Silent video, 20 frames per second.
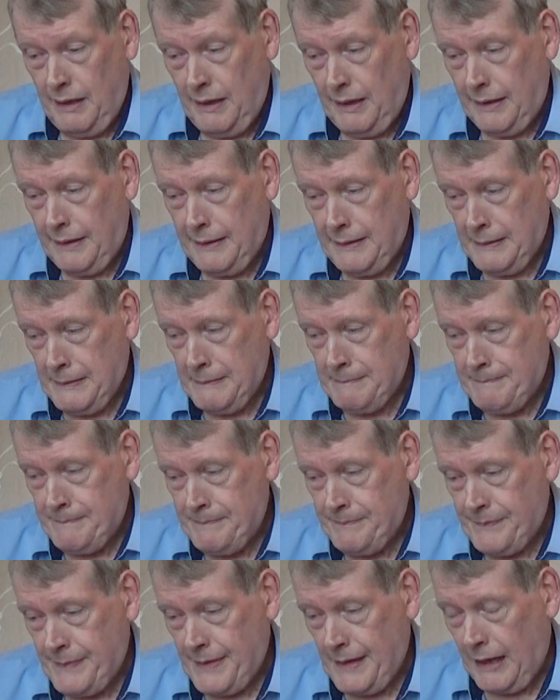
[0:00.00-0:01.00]

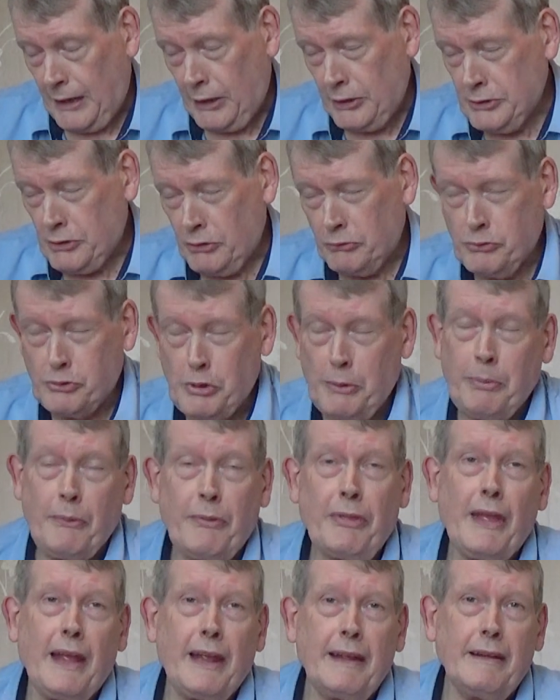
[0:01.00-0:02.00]
And on top of
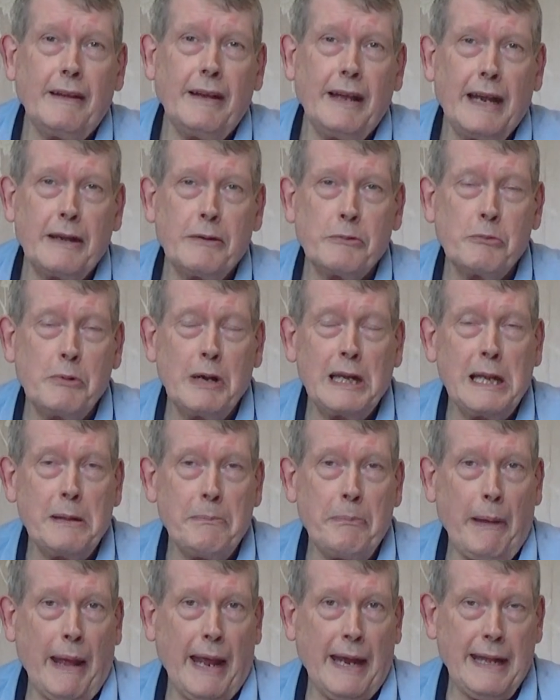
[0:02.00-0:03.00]
that, I had a really
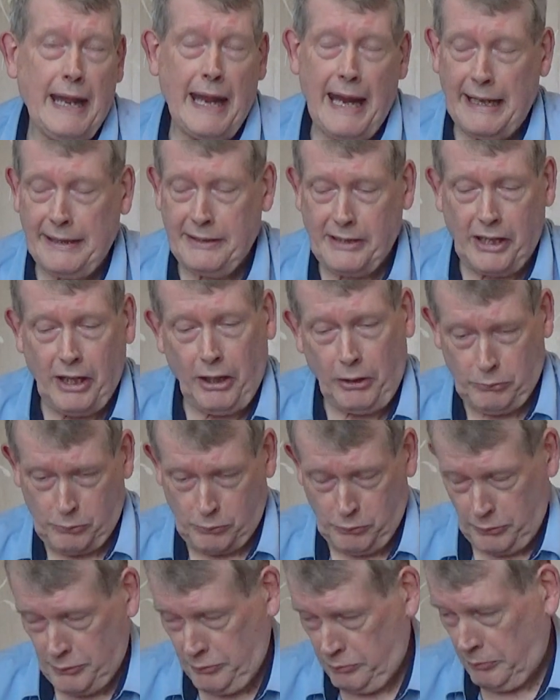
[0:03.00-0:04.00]
bad head
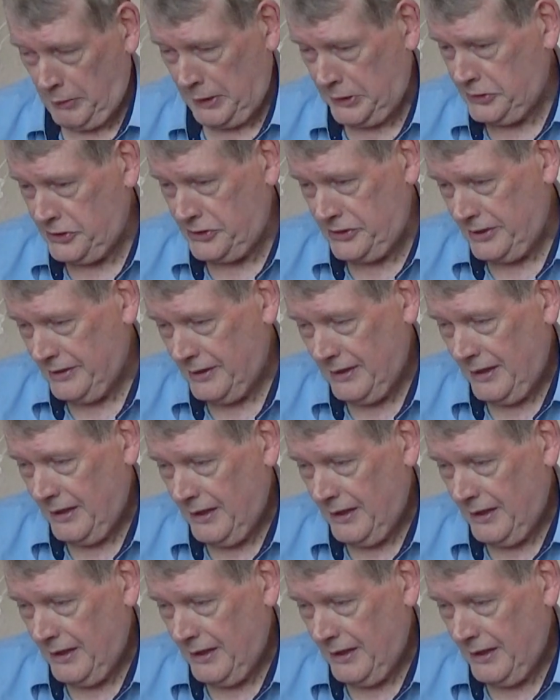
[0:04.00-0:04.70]
cold which